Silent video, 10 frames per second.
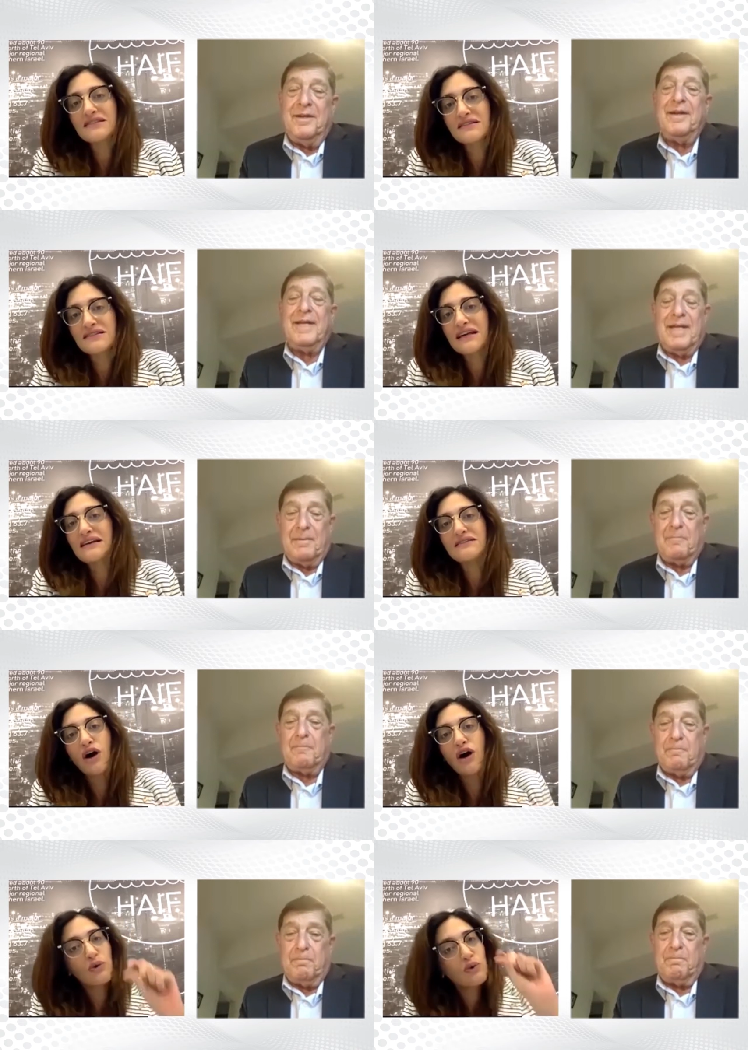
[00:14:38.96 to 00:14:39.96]
Speaker 1: let's say, is
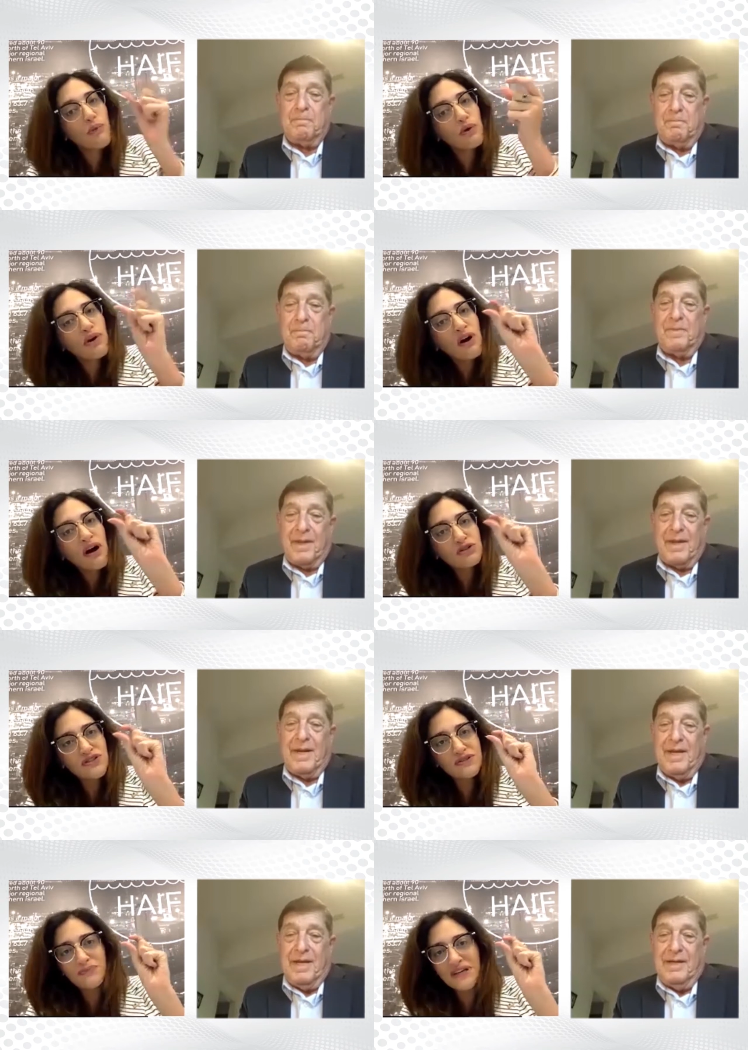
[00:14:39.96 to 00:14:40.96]
just
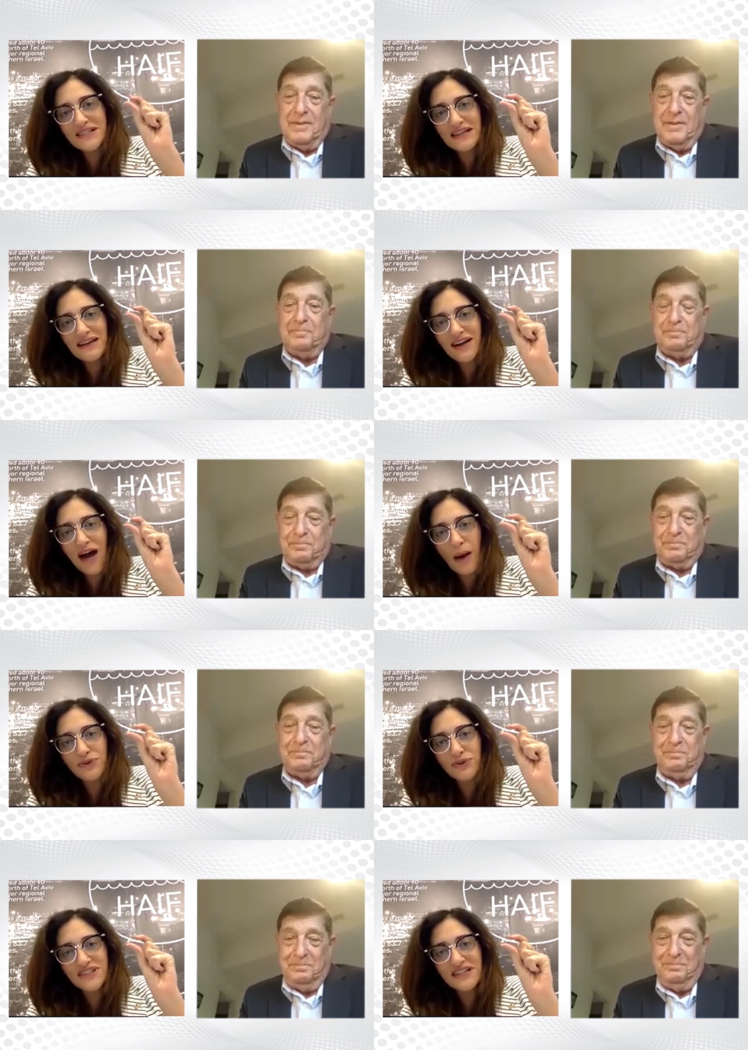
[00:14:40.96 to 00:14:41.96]
missing a couple
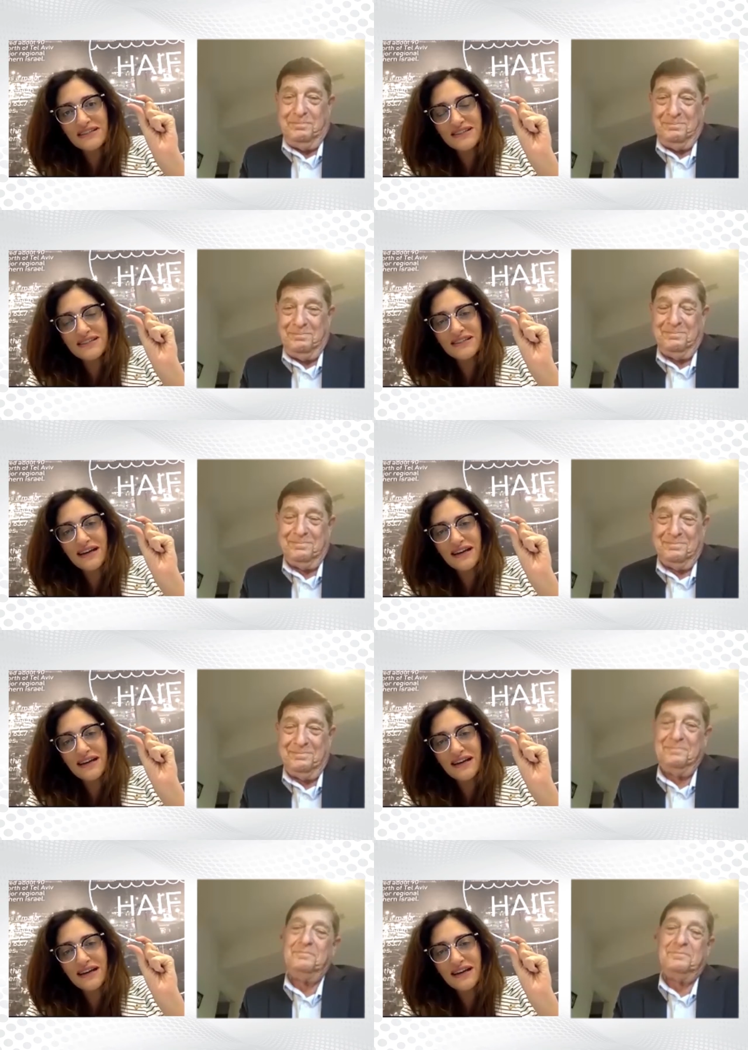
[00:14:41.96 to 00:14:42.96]
seats,
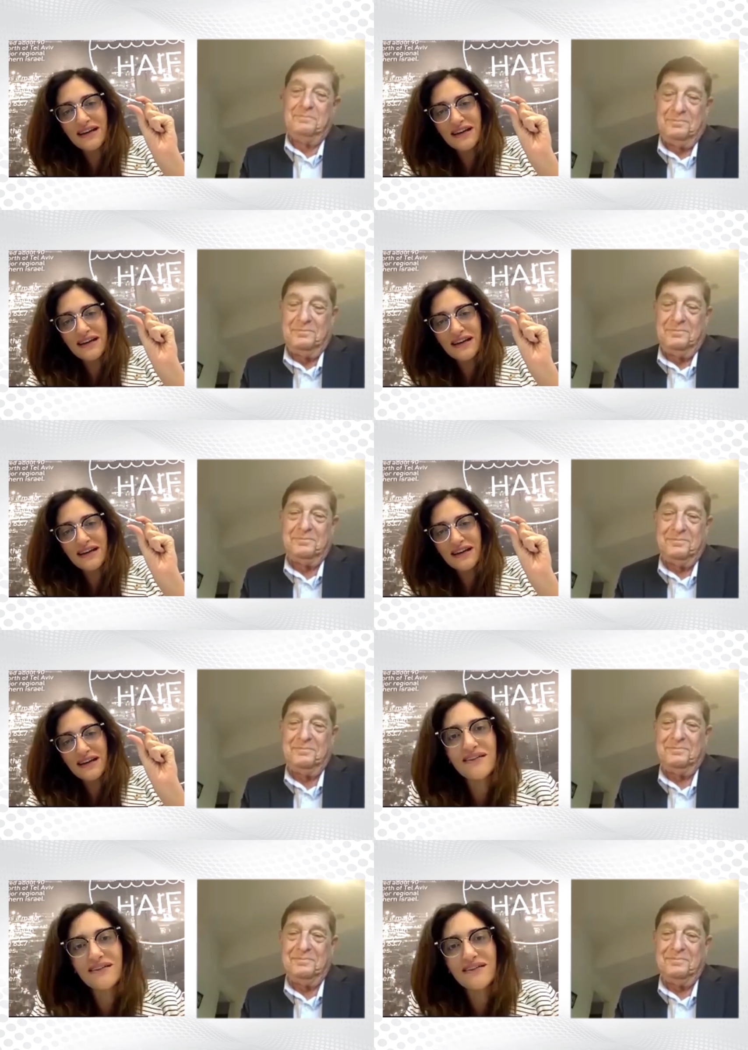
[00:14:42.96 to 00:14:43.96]
uh,
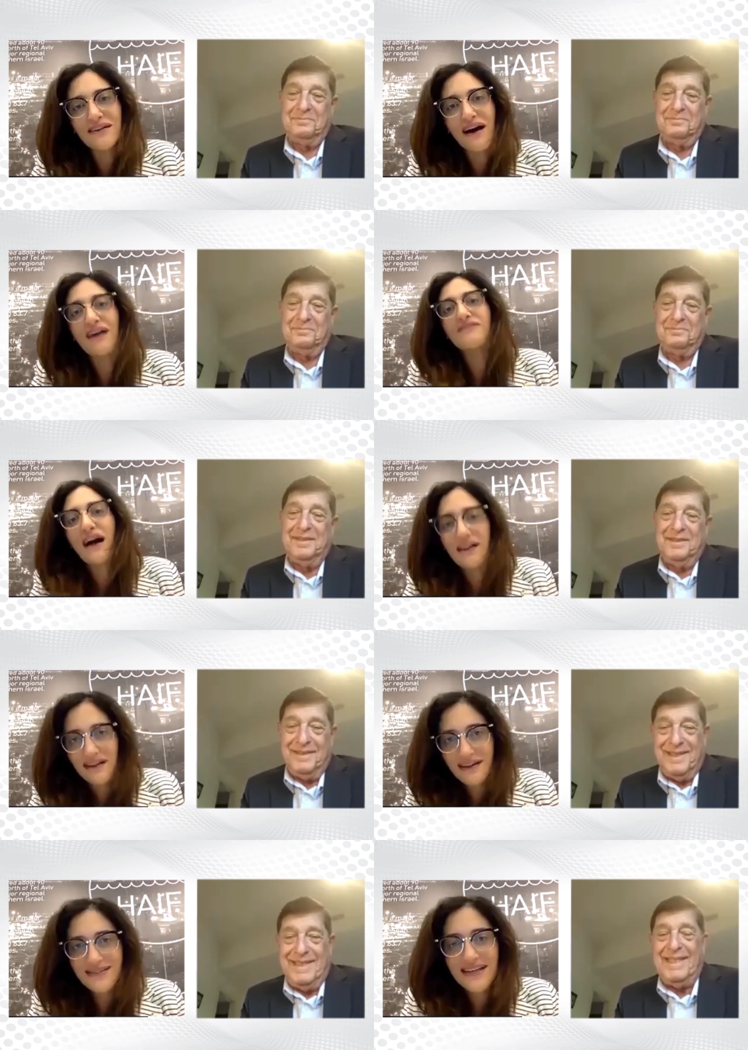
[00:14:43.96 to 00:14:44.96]
chaval,
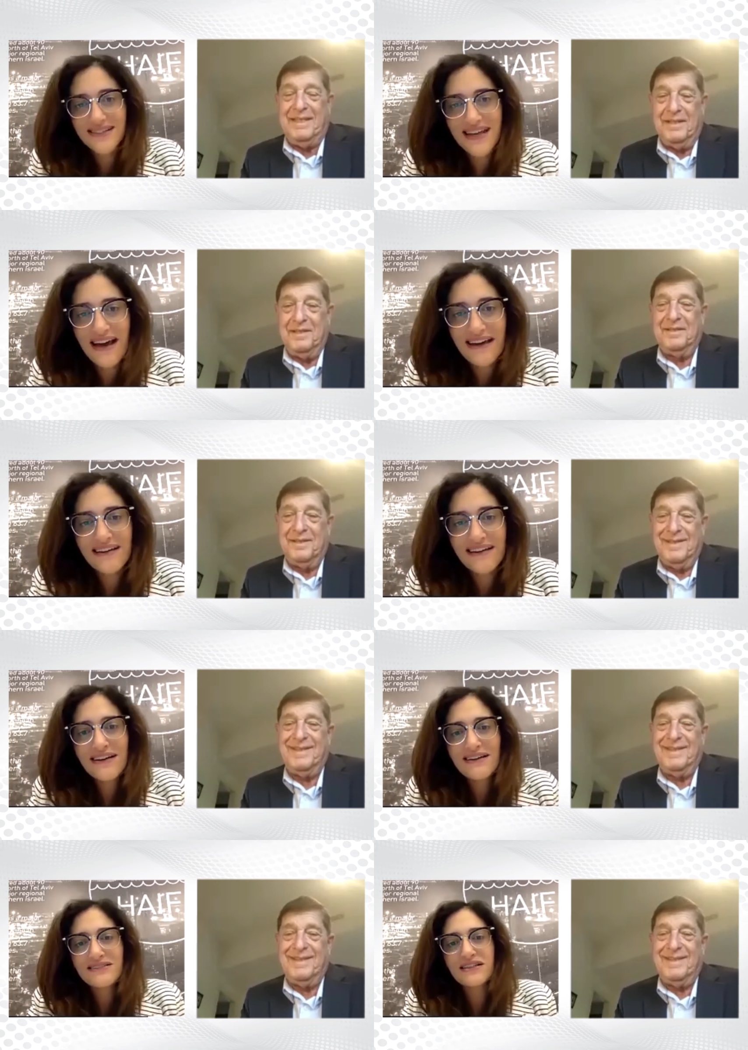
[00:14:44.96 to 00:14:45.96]
as they say,
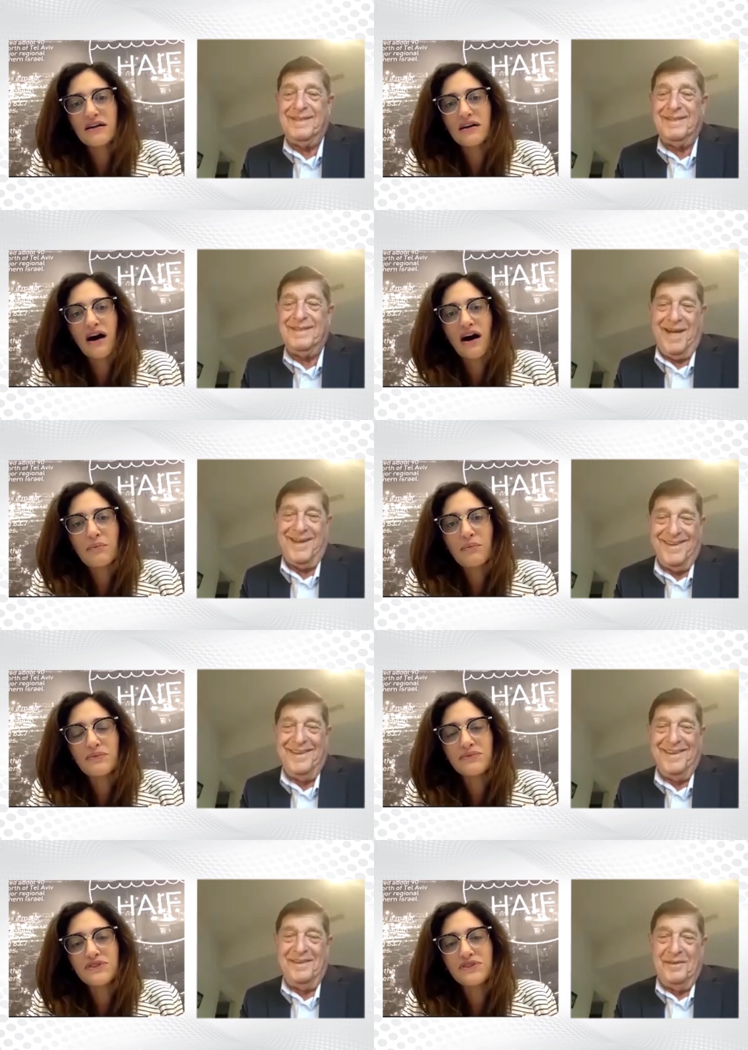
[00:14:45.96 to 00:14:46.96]
to, yeah. um,
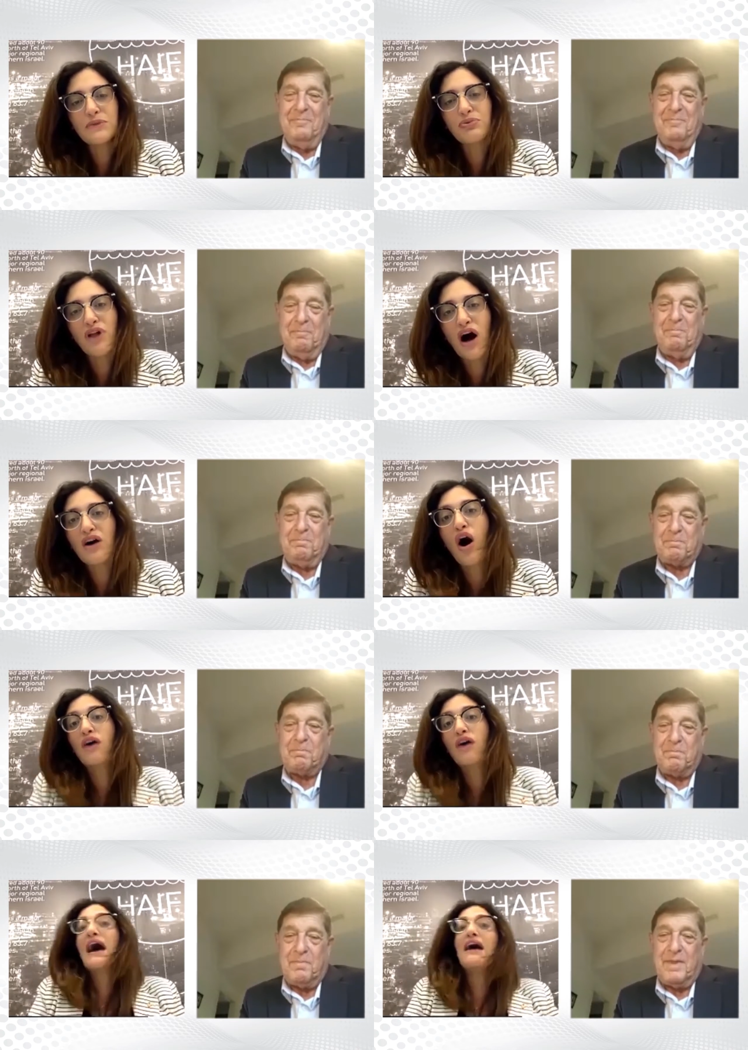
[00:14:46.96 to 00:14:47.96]
to block
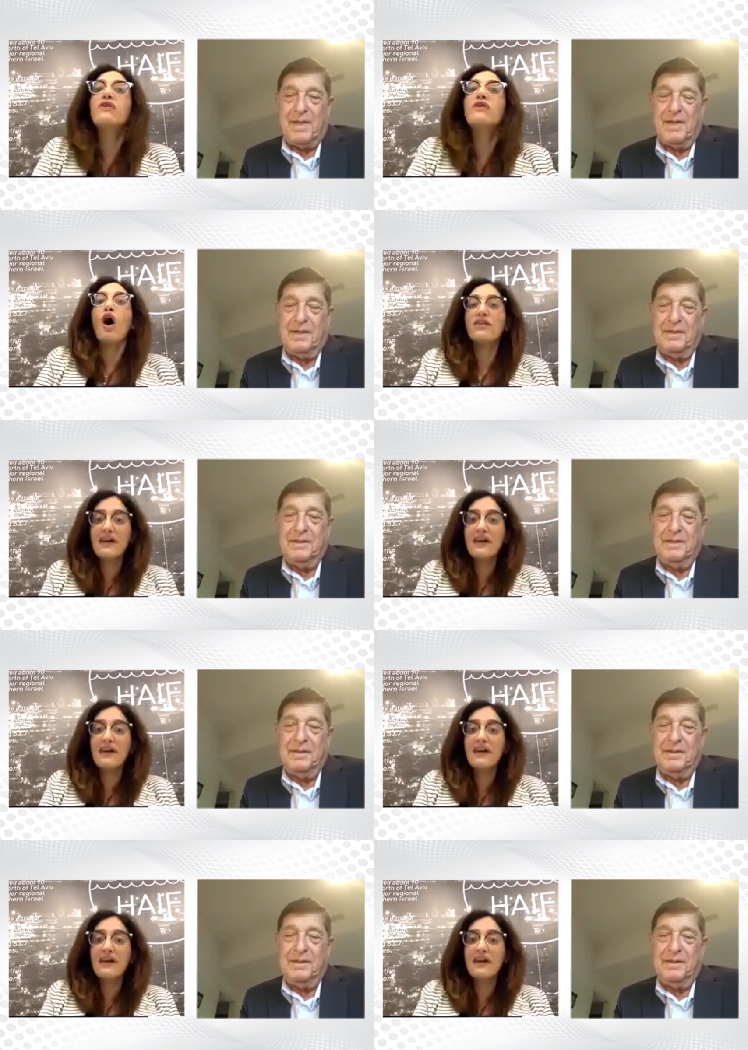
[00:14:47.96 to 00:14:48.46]
every, all the